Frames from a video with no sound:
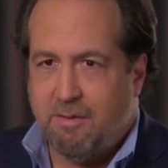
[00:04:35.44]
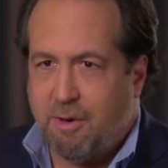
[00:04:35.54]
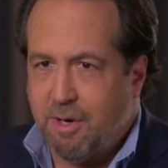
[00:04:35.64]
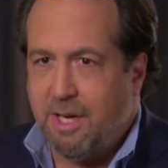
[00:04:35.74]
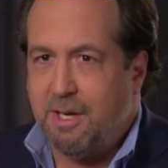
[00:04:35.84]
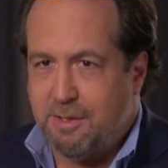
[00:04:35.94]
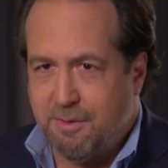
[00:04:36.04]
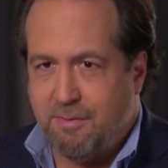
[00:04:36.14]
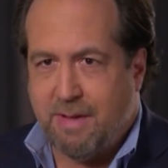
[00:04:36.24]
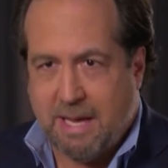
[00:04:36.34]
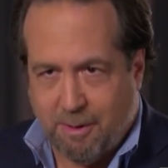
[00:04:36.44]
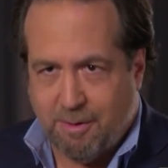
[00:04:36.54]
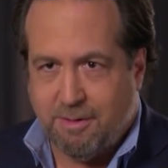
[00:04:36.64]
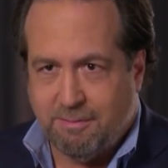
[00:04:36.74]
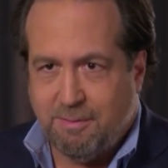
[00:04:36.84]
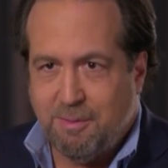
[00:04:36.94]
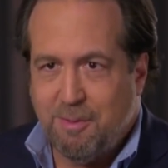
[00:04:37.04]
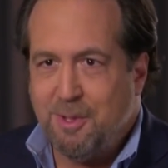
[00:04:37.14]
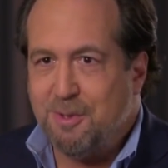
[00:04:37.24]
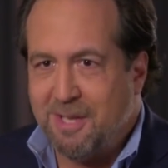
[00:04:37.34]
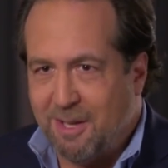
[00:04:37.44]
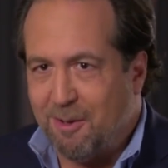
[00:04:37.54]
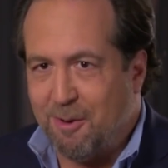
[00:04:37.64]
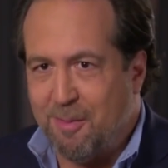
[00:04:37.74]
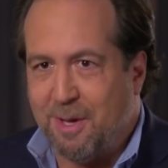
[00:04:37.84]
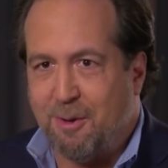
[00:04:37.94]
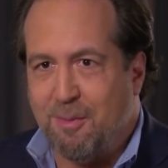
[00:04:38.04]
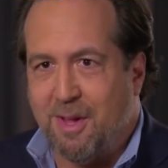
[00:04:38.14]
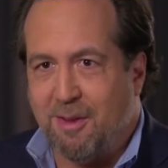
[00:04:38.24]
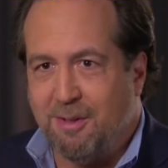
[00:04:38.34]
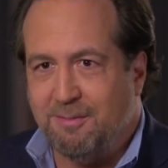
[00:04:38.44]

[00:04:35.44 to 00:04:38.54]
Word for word: If Arianna's found, what would you tell her about her mother?